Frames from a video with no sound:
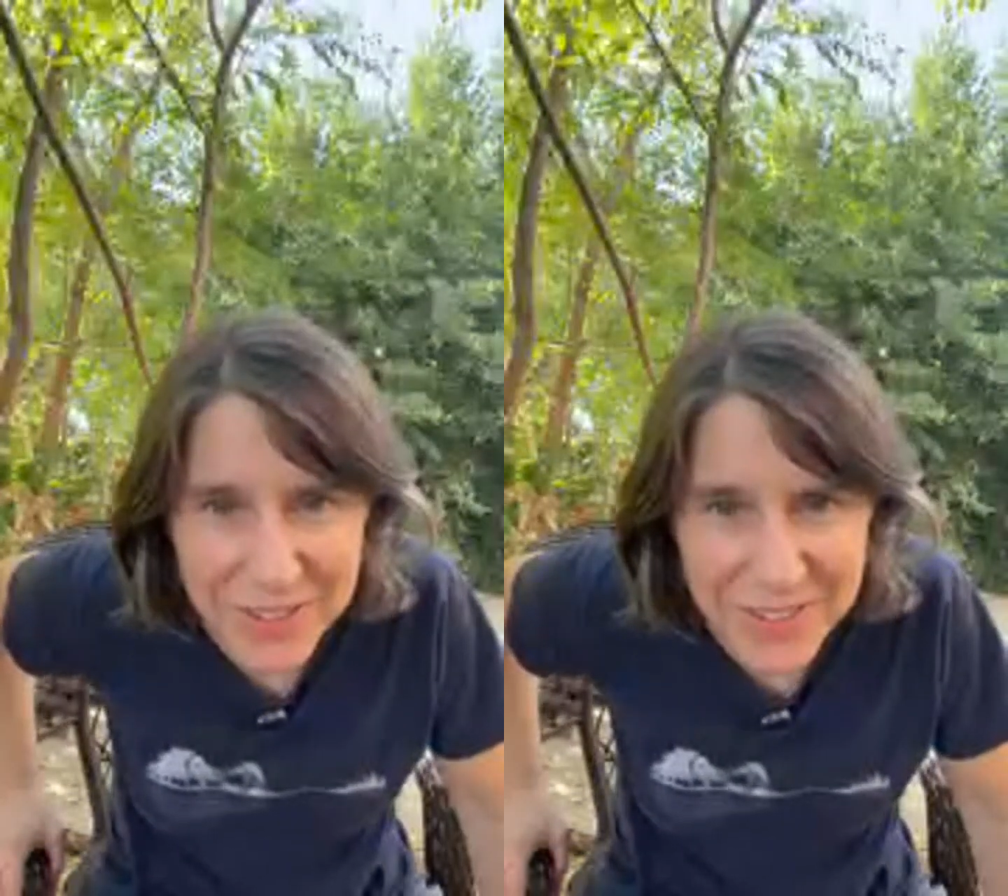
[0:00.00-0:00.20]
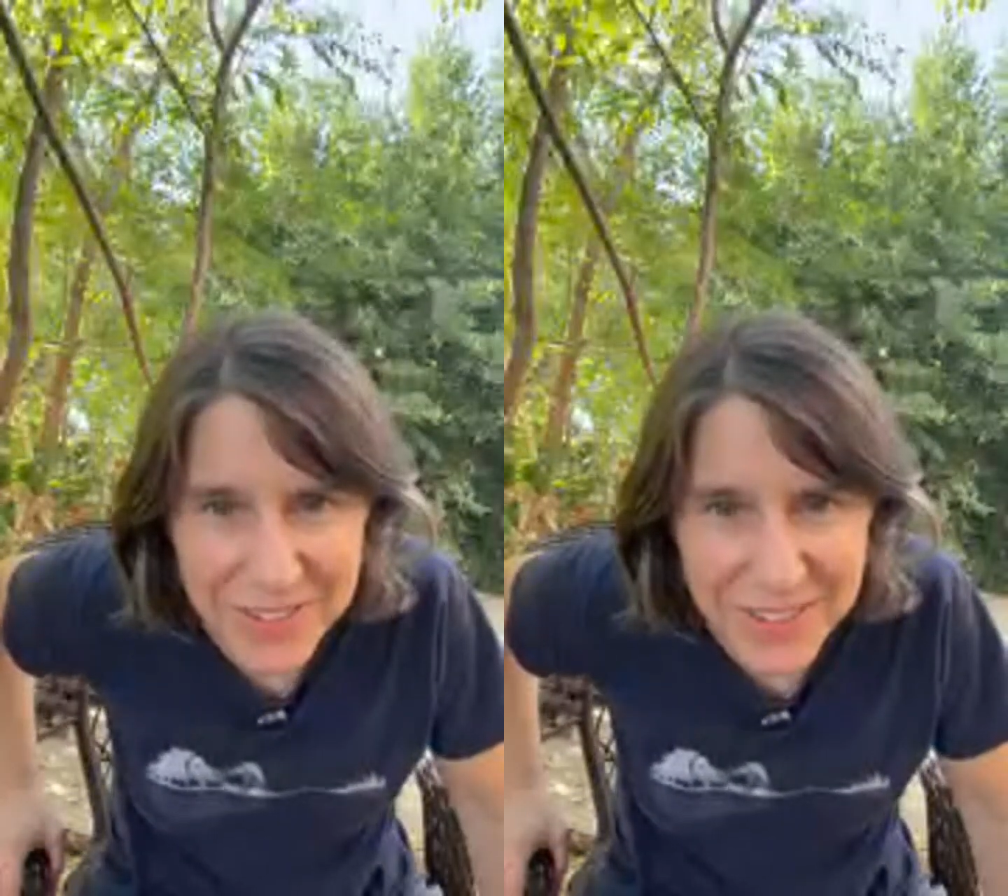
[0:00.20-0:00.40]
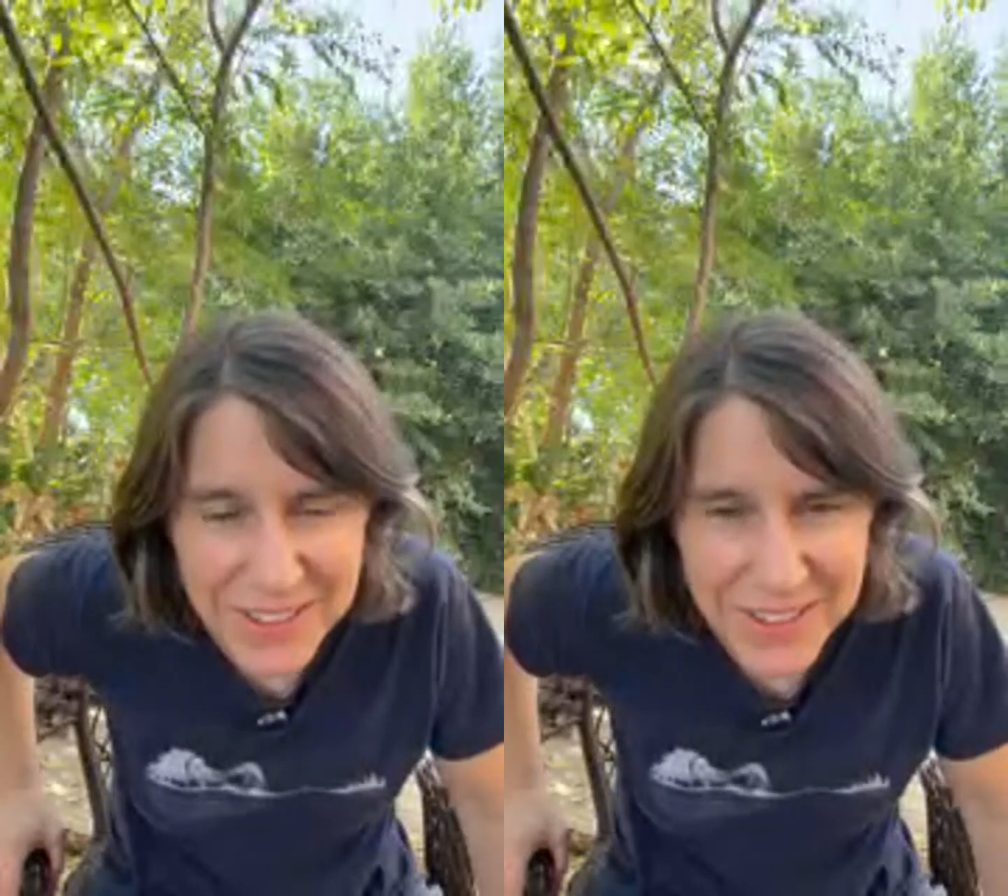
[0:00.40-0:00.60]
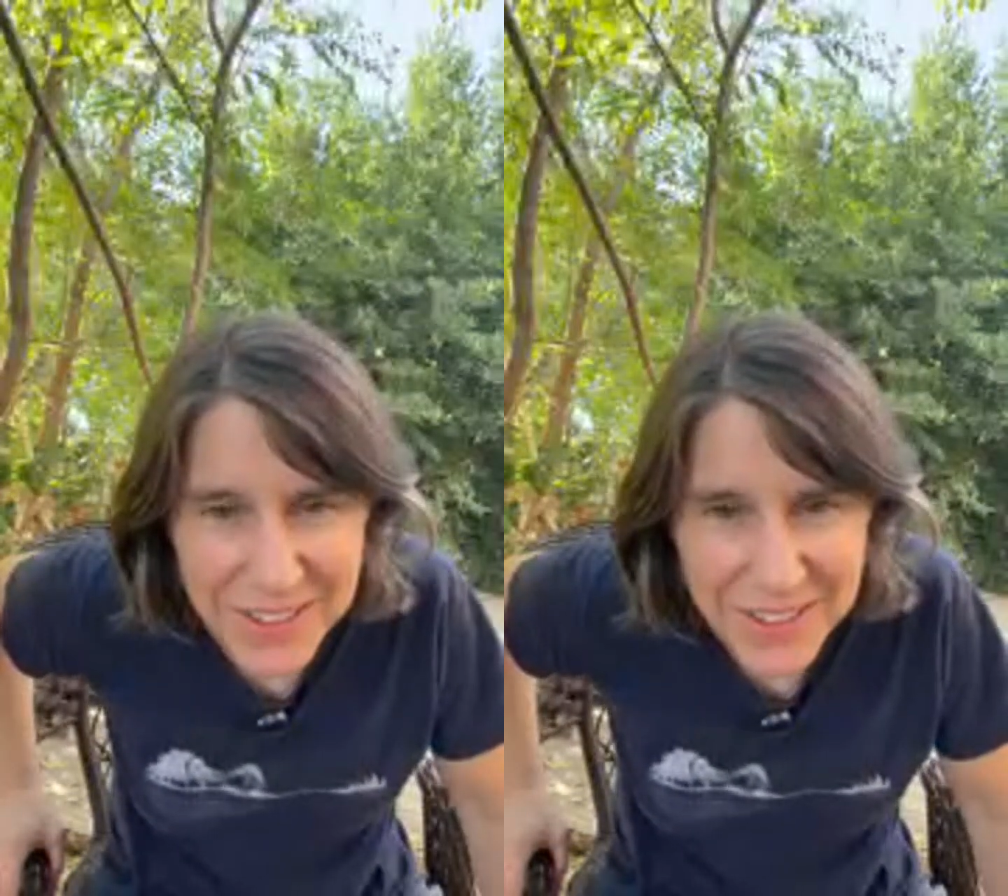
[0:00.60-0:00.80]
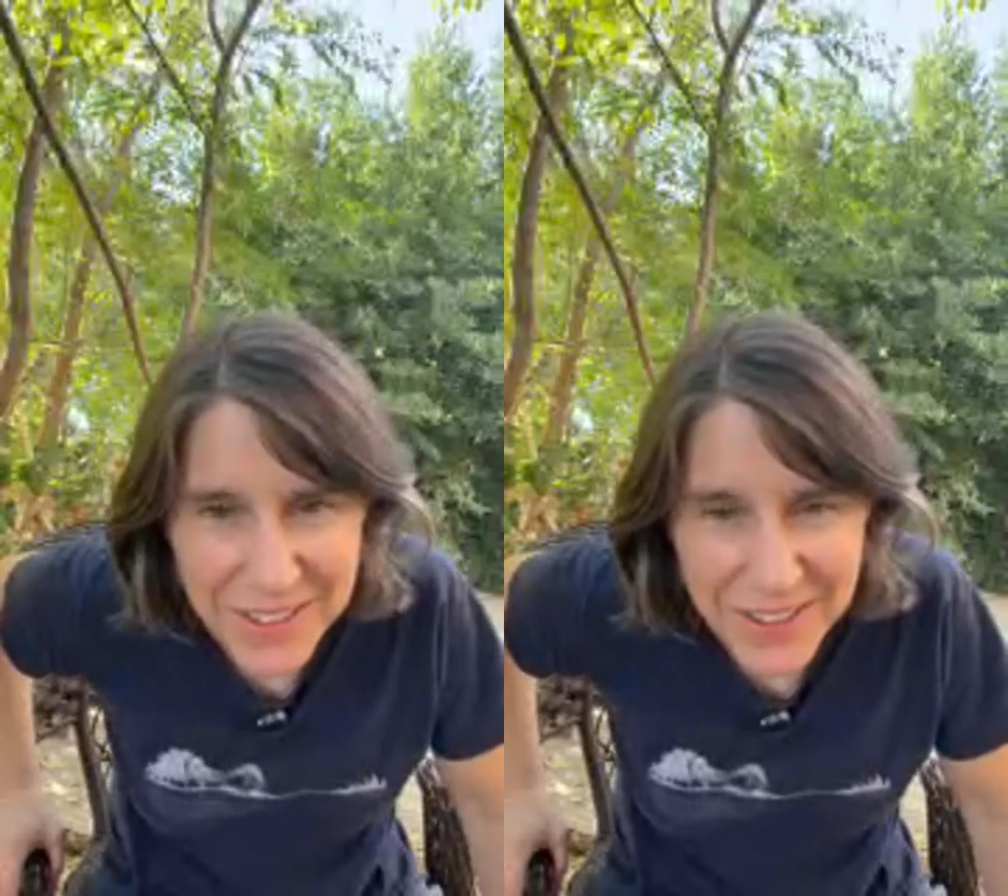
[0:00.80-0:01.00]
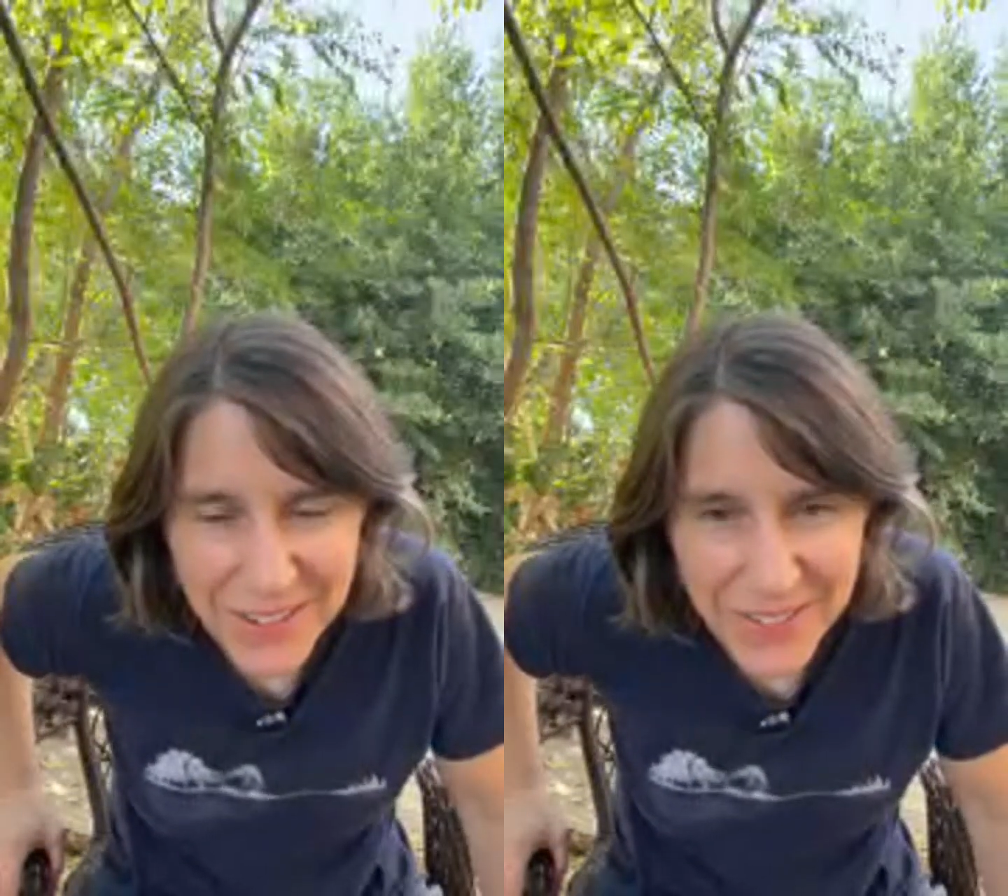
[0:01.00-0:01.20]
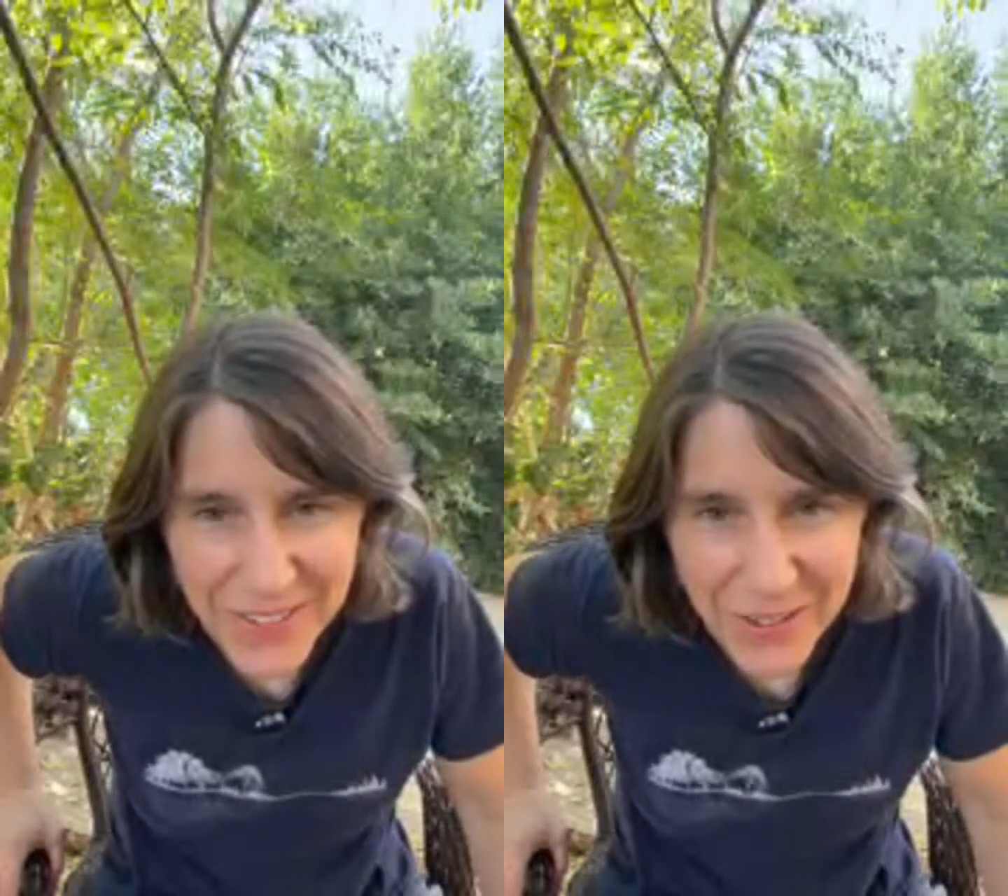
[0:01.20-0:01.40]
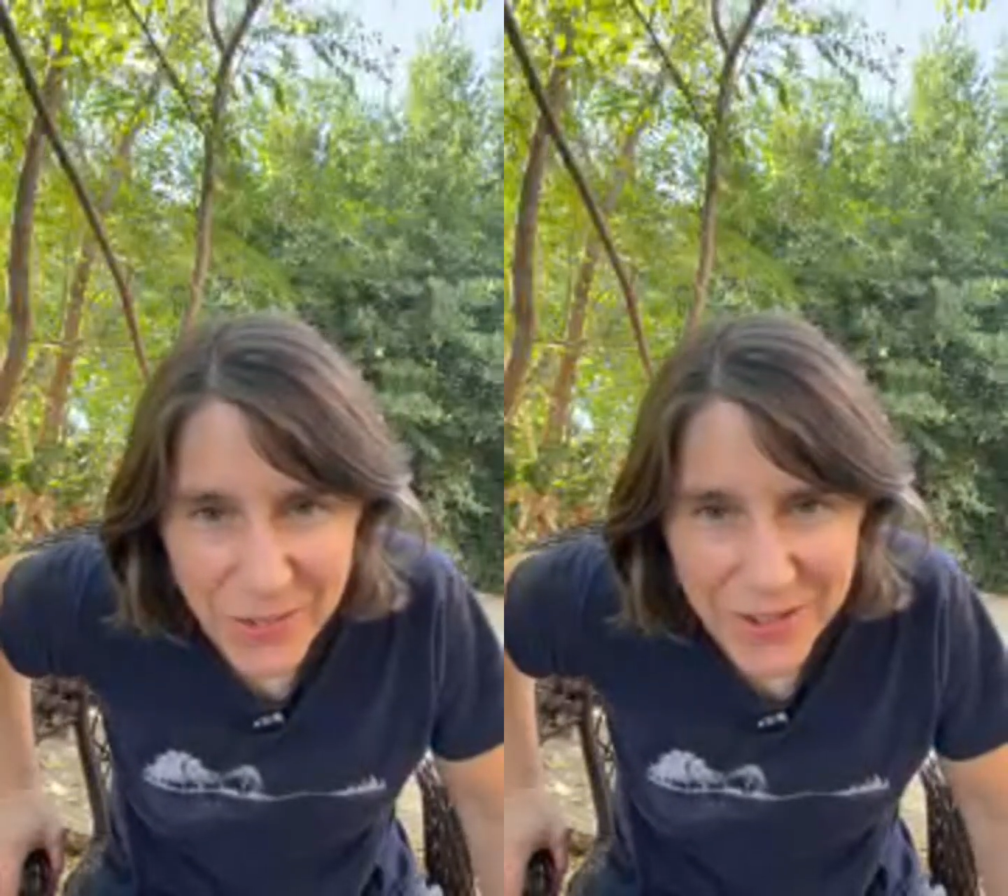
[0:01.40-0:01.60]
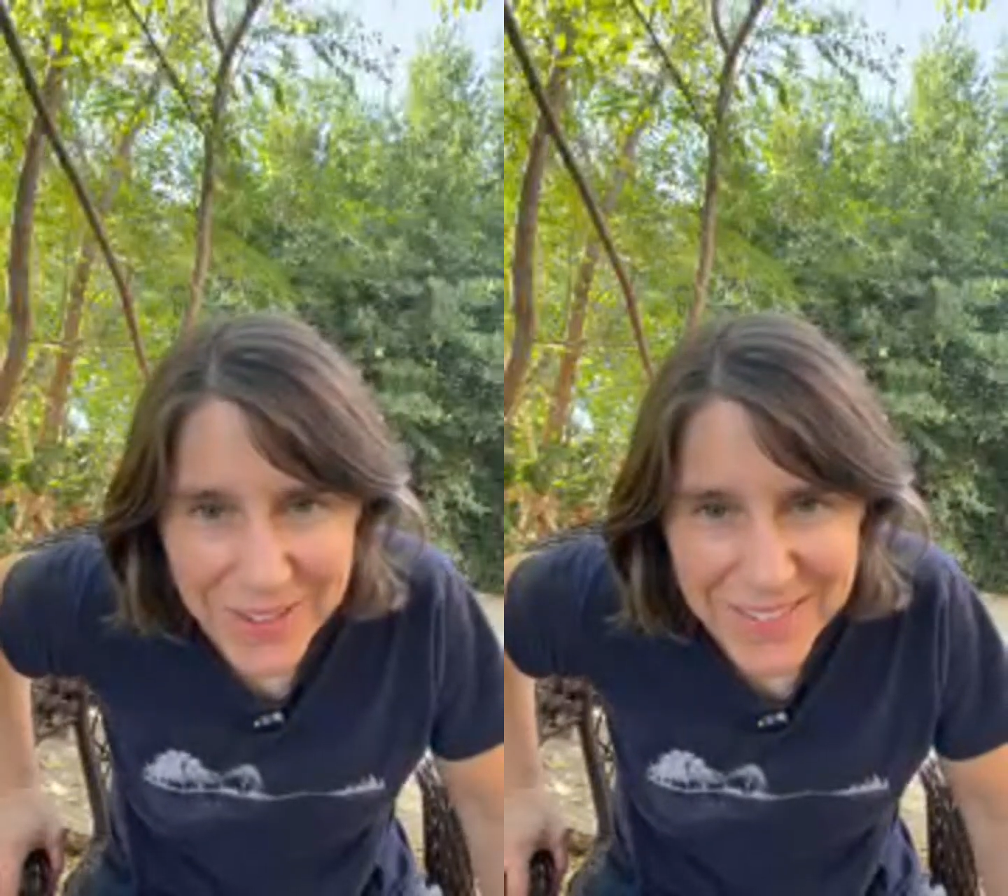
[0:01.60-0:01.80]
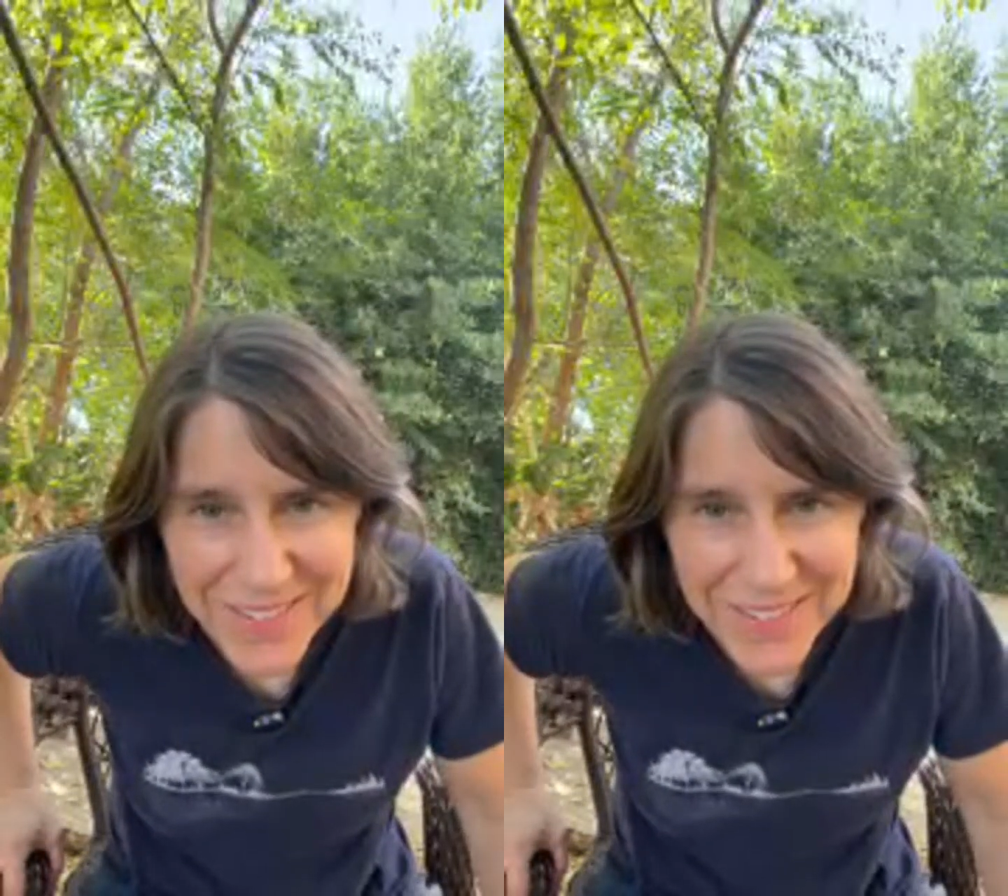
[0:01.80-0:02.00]
in on that
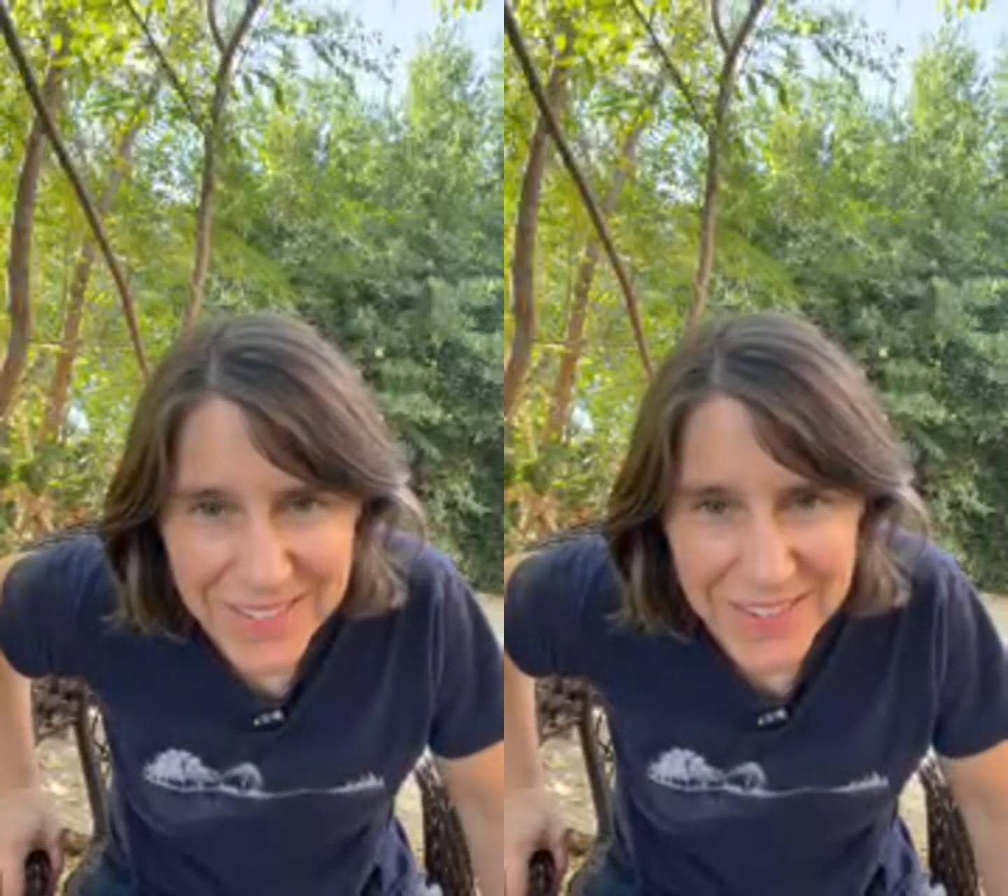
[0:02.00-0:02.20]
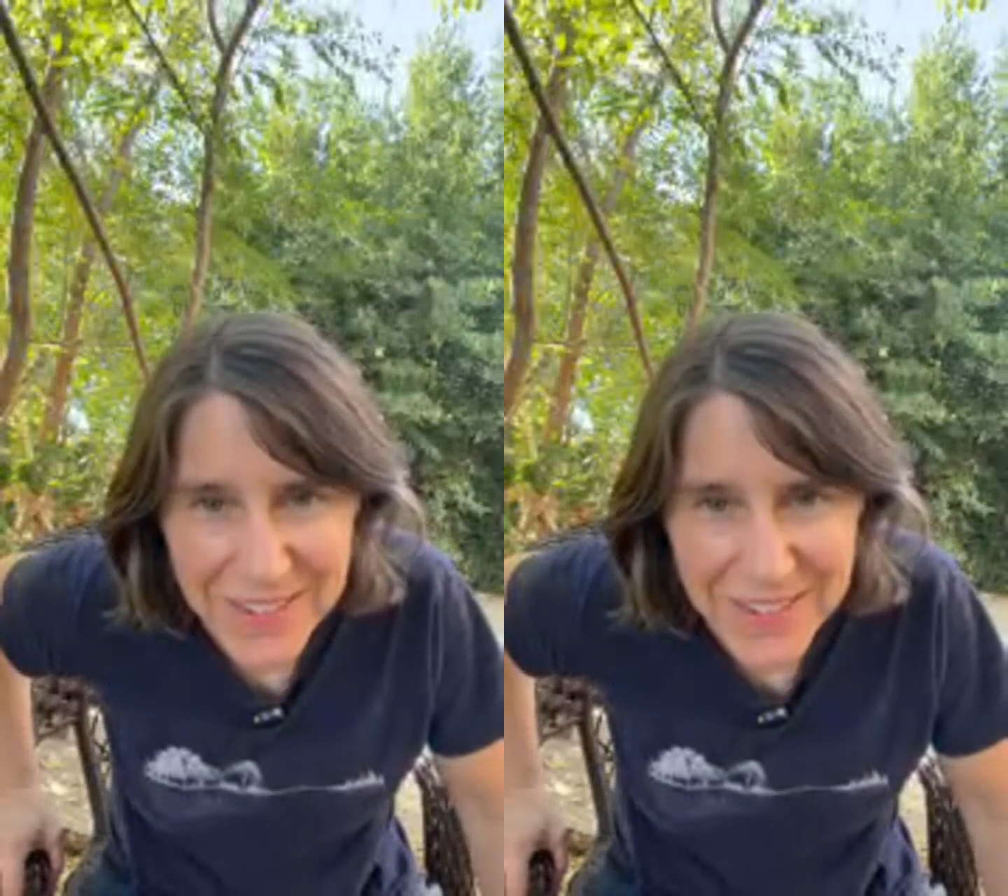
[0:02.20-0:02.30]
one.